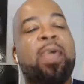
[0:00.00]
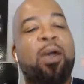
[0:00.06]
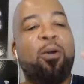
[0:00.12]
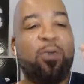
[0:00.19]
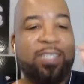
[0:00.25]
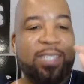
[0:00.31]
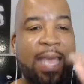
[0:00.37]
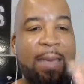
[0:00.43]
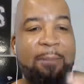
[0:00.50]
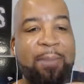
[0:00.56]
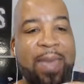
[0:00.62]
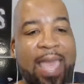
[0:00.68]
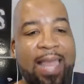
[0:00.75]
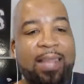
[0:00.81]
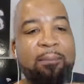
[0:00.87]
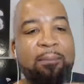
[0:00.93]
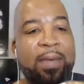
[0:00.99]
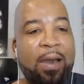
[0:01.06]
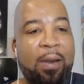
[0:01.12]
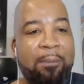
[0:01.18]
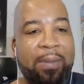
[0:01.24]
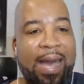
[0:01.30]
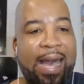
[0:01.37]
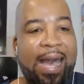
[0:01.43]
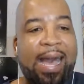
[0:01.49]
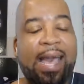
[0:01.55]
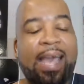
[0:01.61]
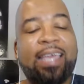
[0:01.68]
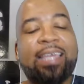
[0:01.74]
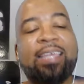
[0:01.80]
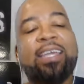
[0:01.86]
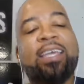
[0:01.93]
with that Patti LaBelle pie